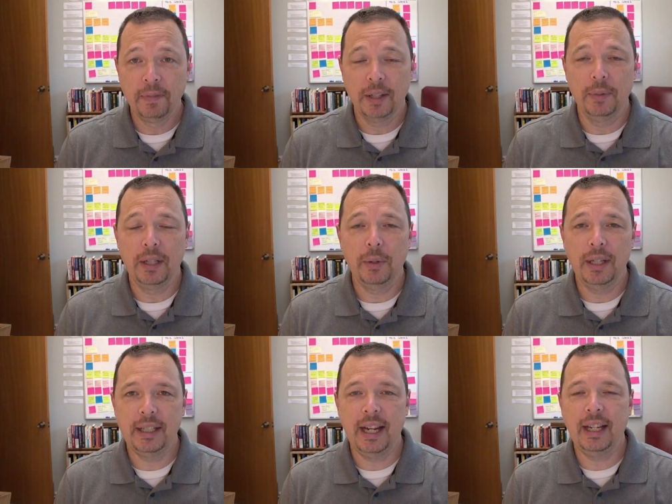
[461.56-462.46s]
When we
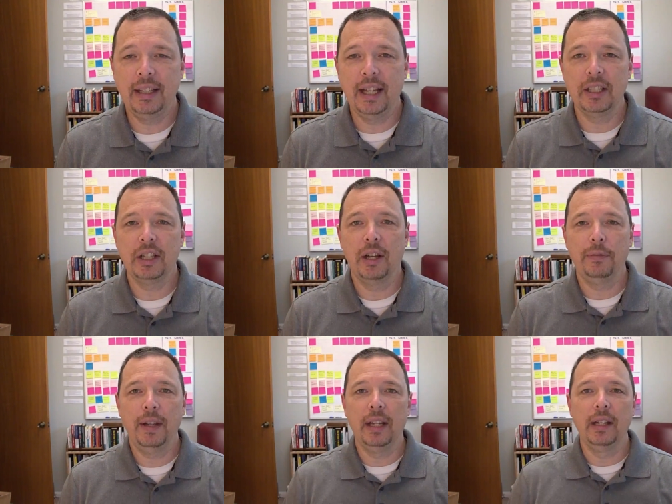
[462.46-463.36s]
quit taking that
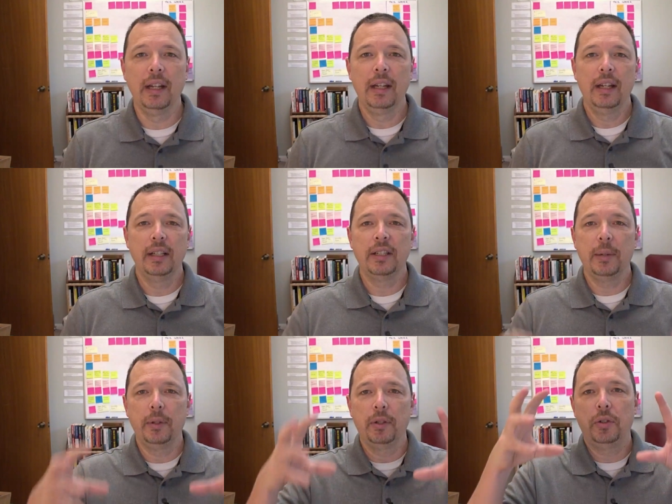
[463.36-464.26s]
stuff in, and
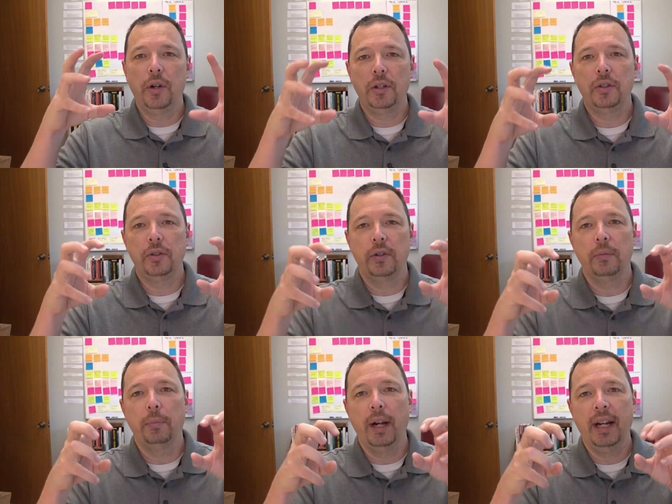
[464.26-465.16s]
some of the structures of
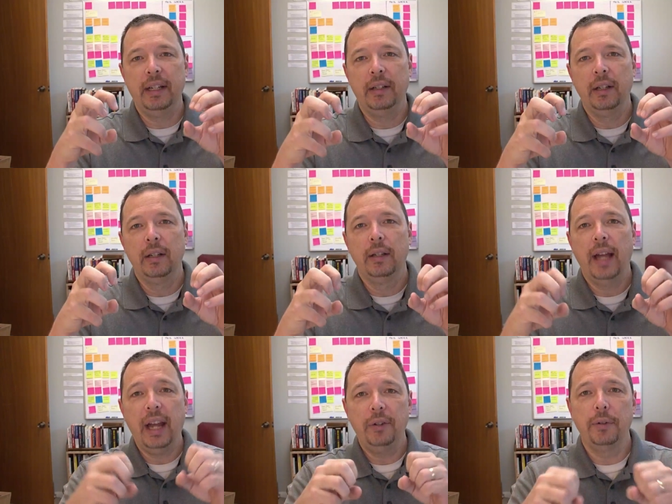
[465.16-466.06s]
the brain
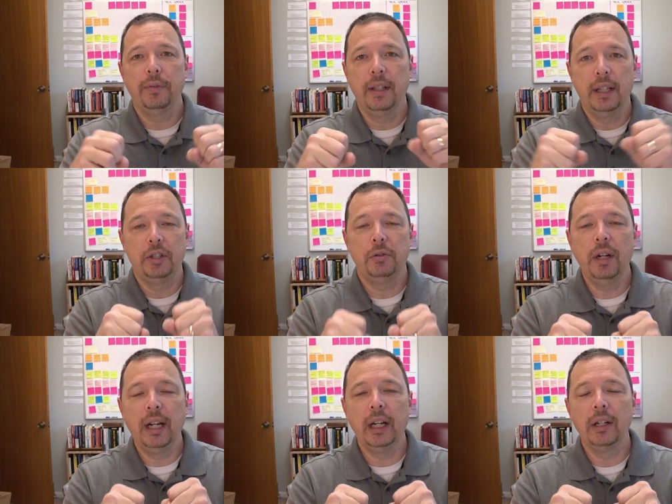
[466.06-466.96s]
atrophy, they
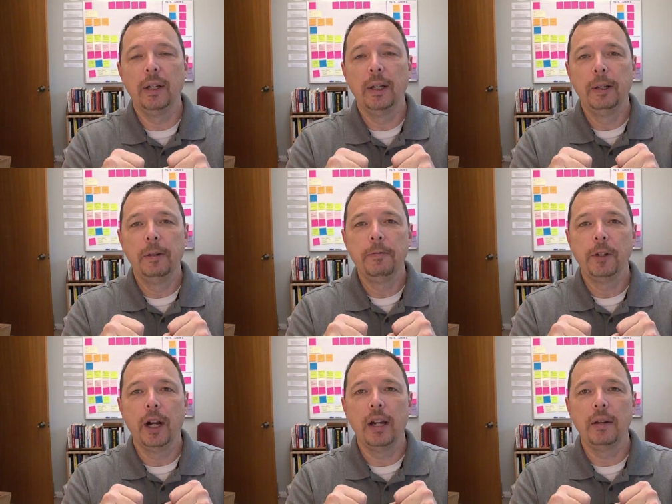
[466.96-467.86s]
shrink,
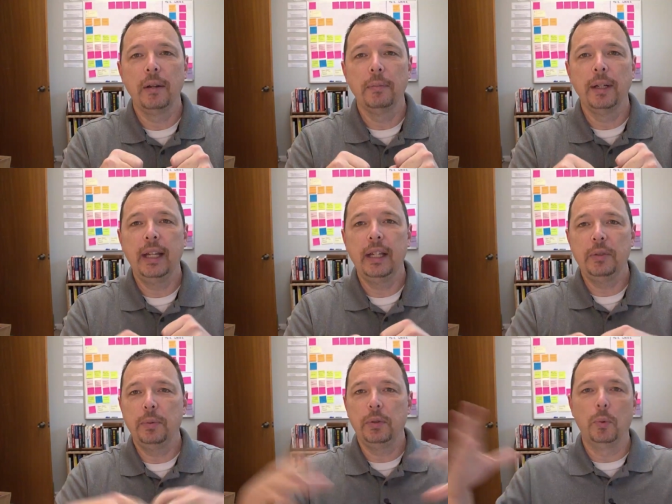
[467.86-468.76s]
right? But
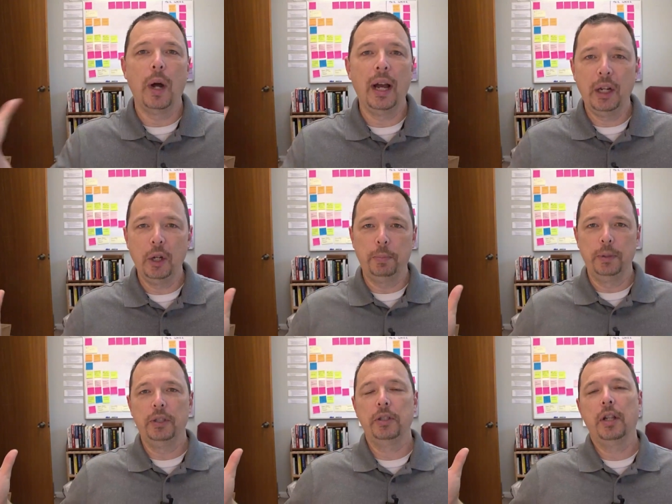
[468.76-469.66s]
his was wide
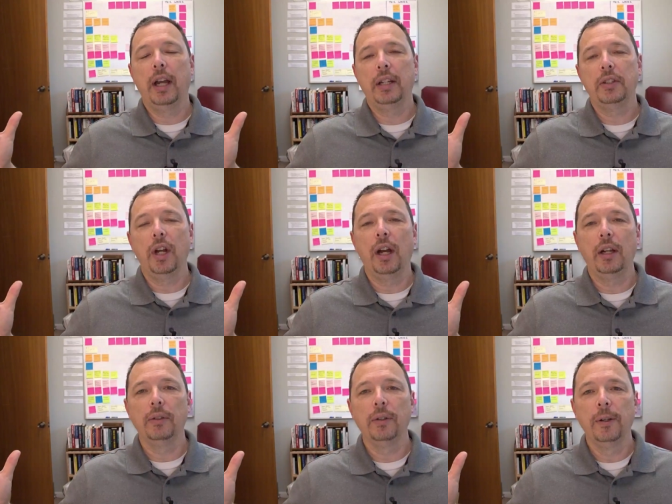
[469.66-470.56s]
open, just like a
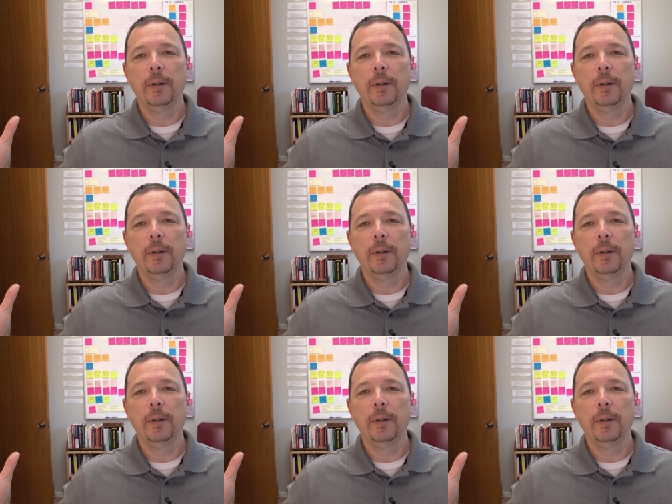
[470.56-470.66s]
child.